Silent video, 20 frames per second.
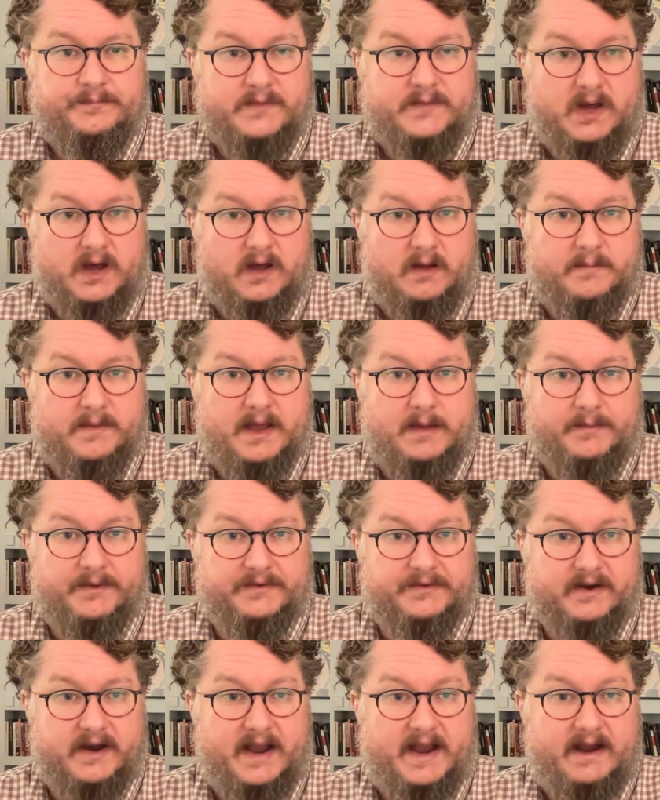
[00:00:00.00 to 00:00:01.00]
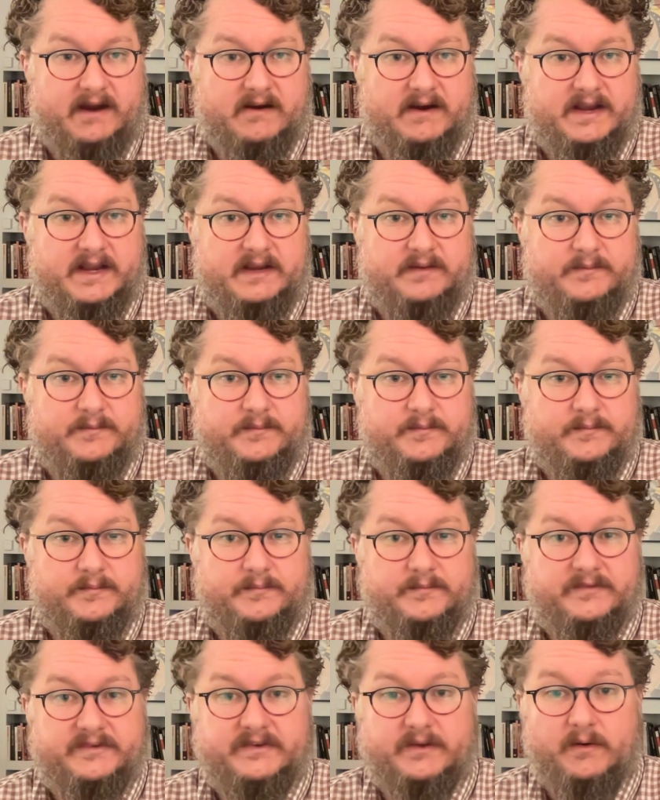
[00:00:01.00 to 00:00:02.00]
All mammals are hairy.
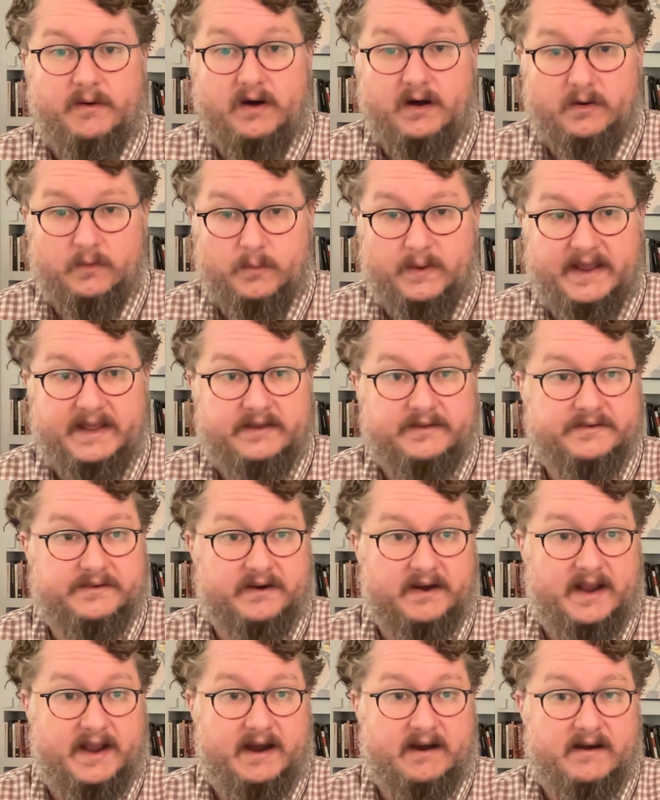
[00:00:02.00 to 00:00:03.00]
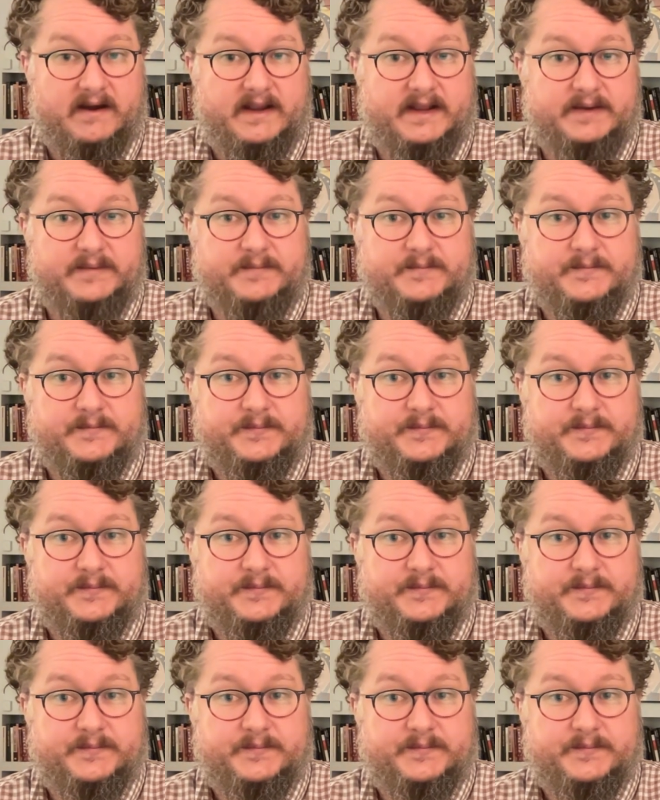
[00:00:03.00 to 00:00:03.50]
So all whales are hairy.